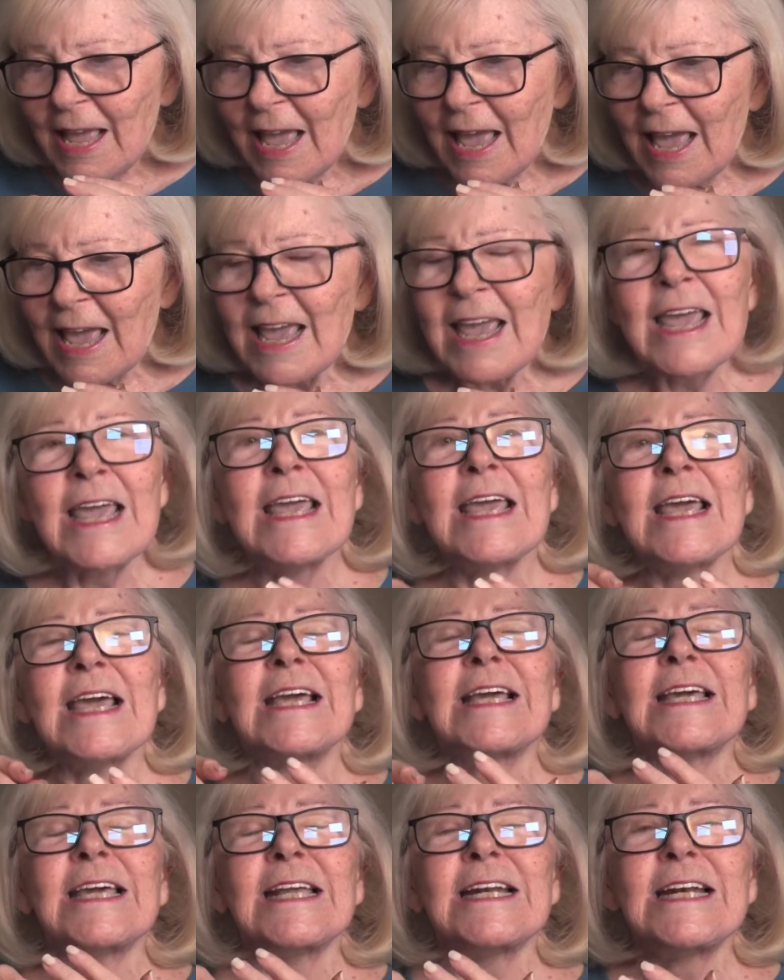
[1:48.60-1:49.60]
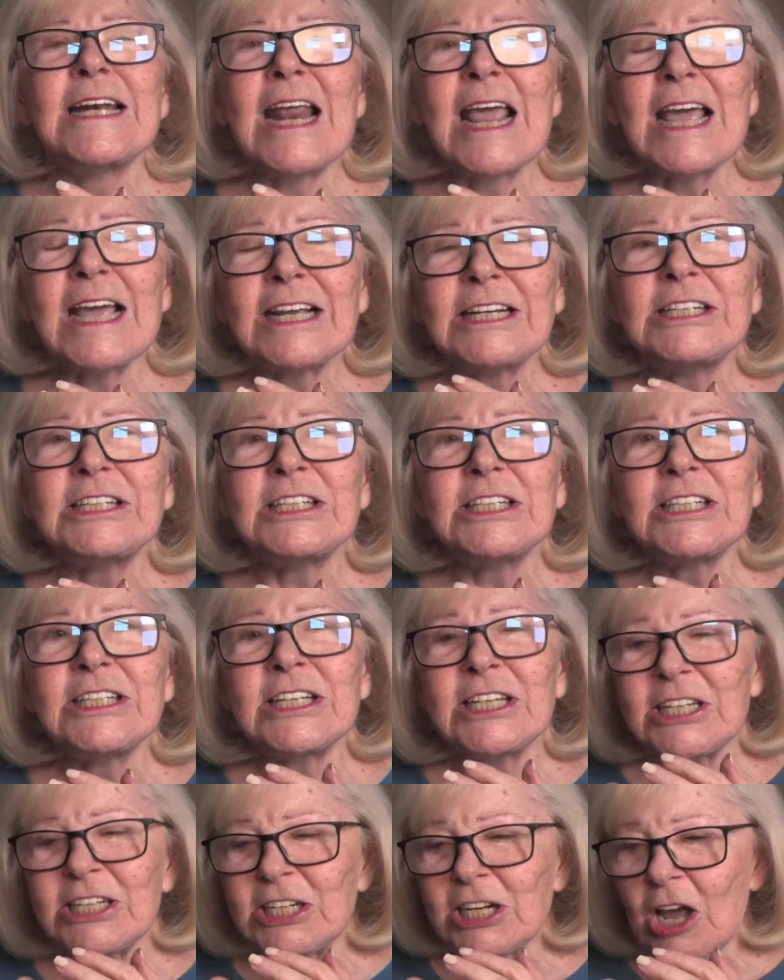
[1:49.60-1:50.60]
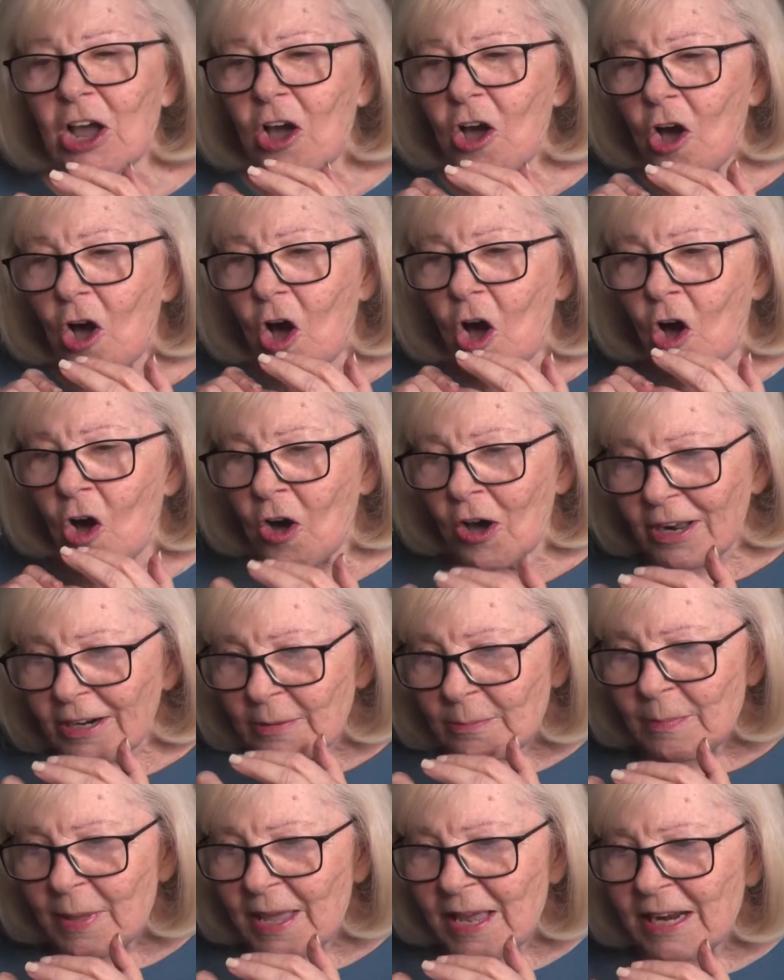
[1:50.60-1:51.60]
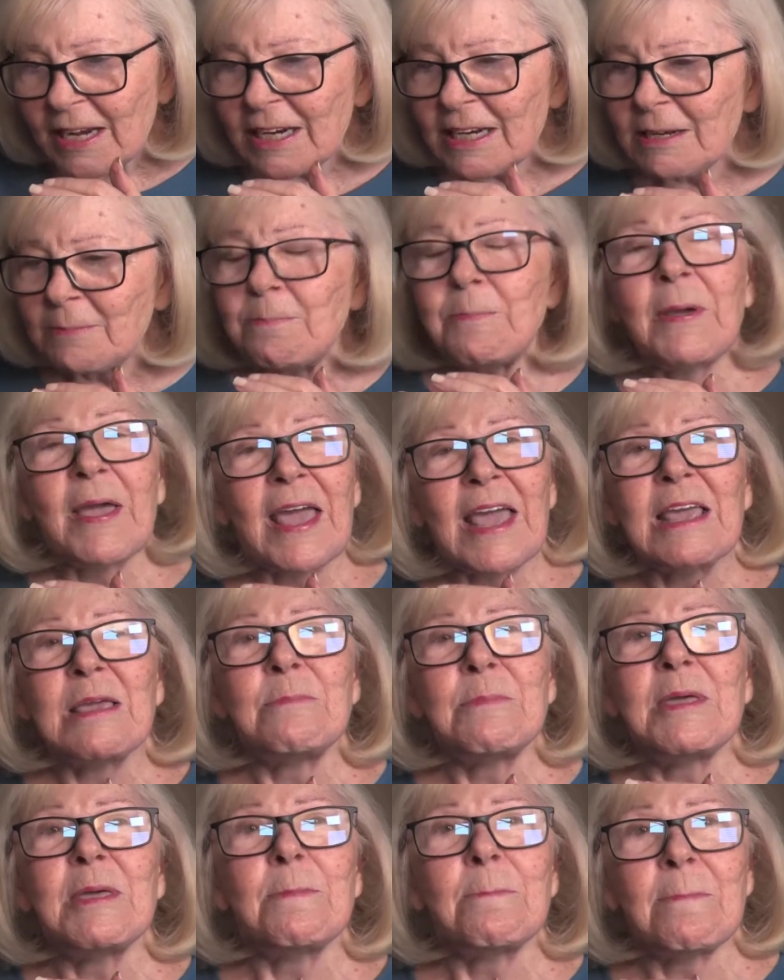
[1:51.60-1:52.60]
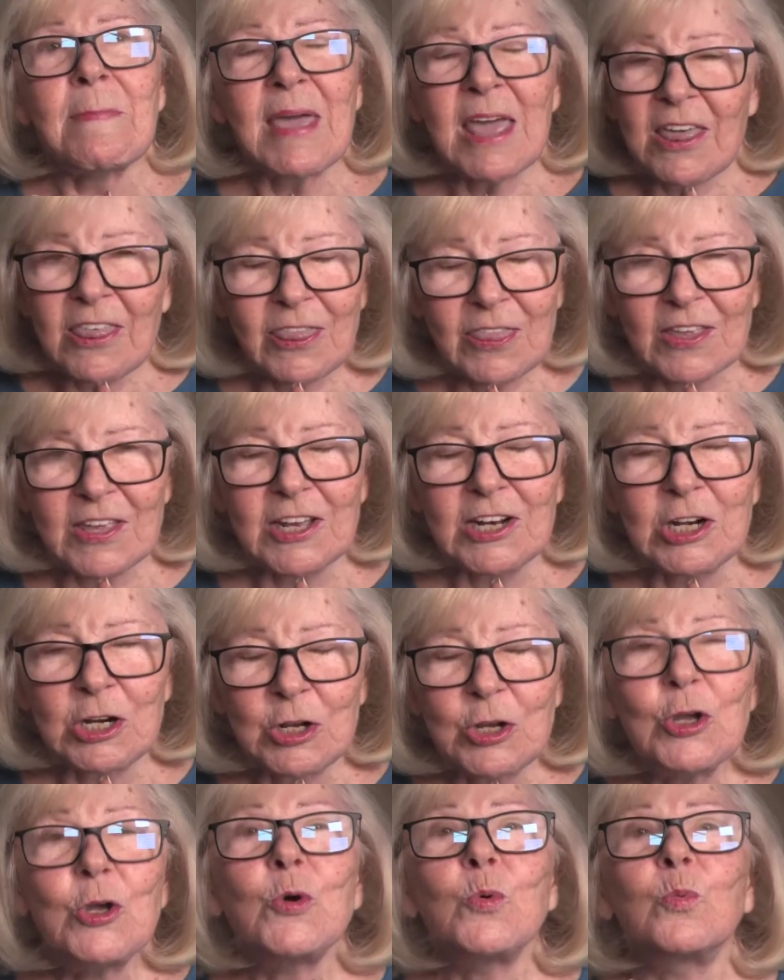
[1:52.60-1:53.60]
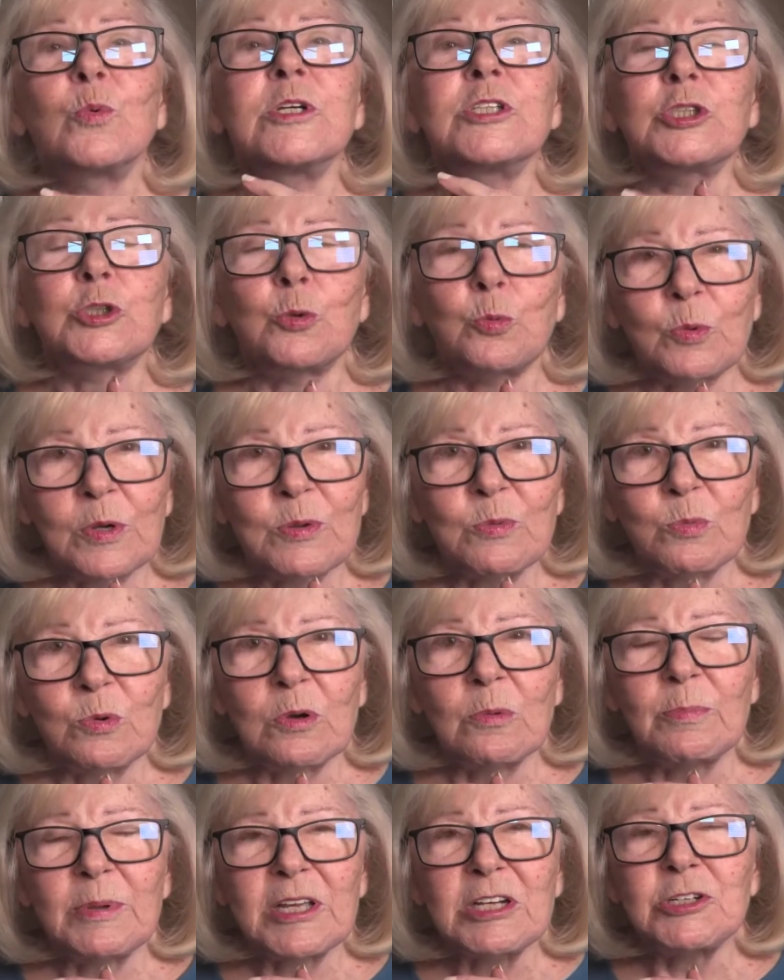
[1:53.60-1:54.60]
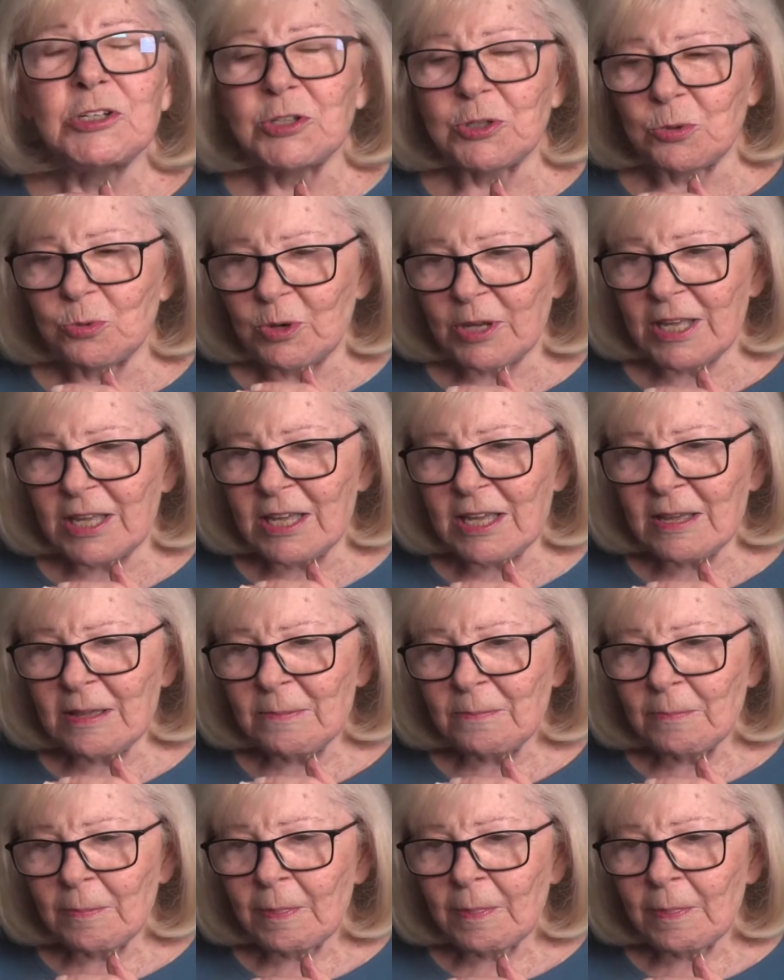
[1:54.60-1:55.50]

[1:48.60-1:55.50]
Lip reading: a connected automated payment method, which we will be doing,